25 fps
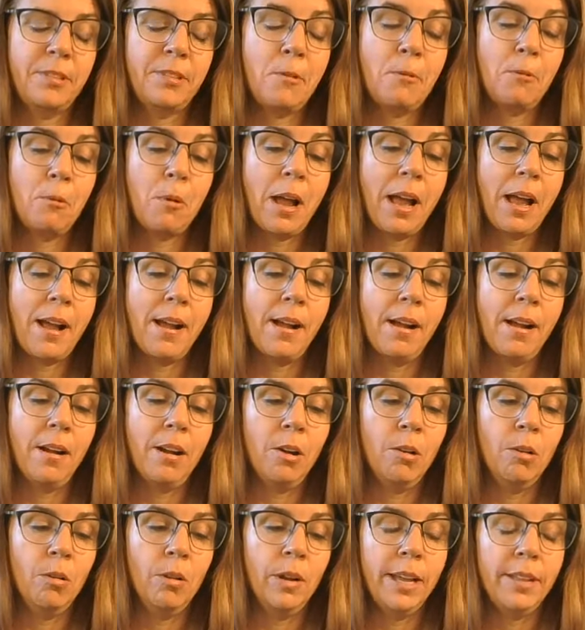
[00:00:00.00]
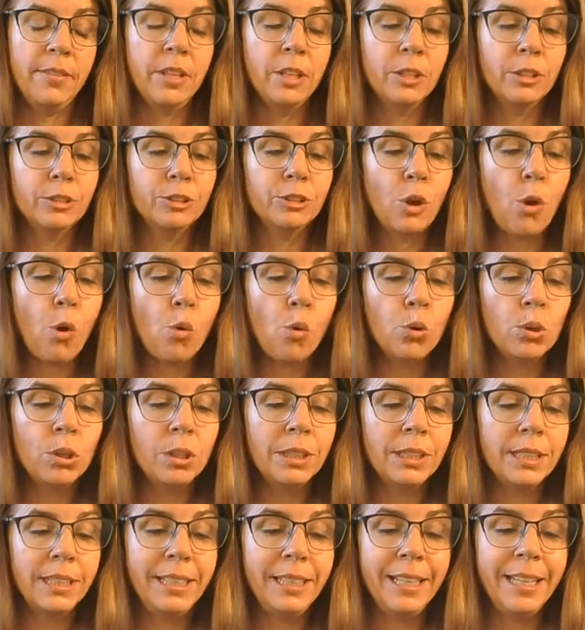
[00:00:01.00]
Wow. And they're
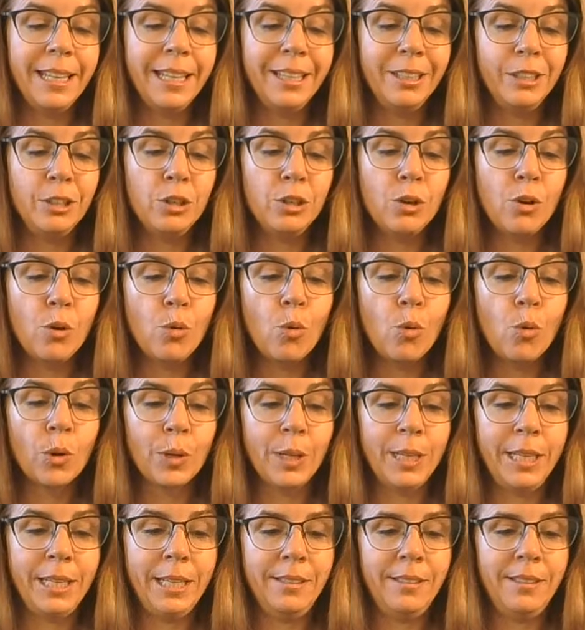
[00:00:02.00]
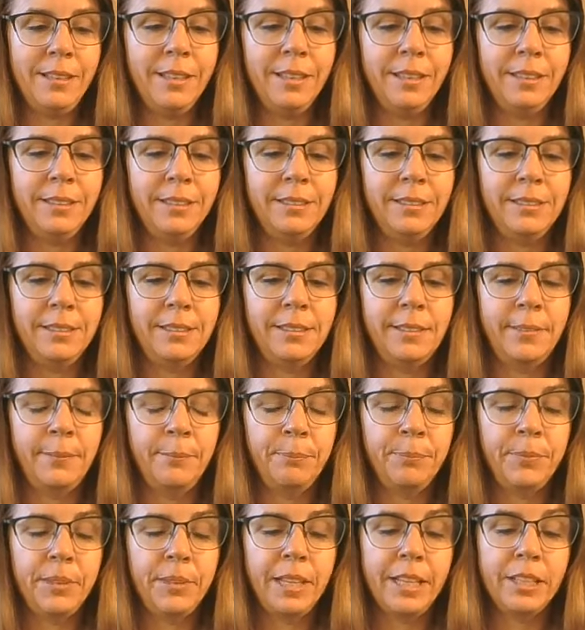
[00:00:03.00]
totally ignoring this,
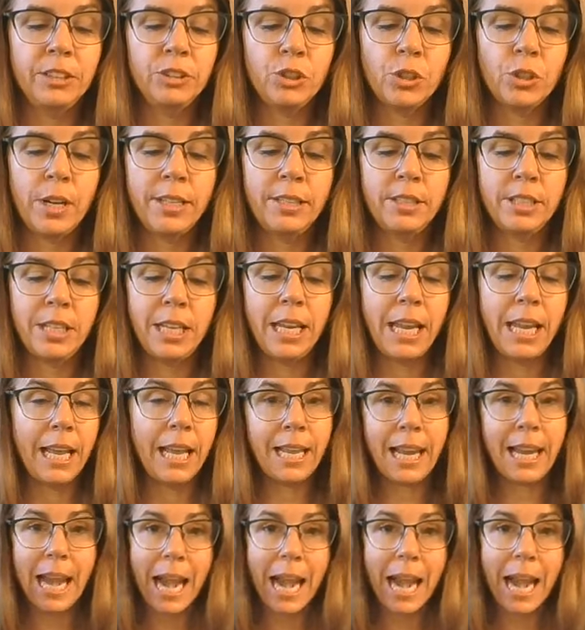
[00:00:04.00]
like trying to like